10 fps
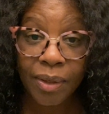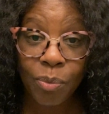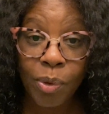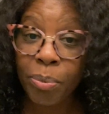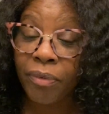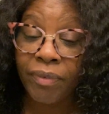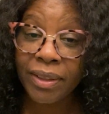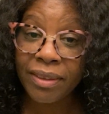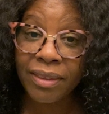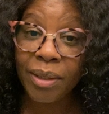will
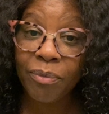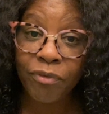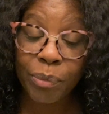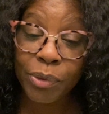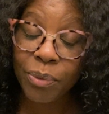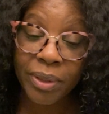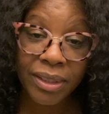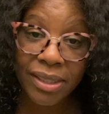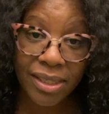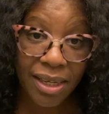prevent them from doing
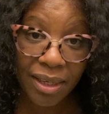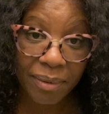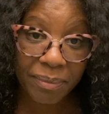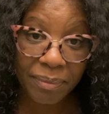the same.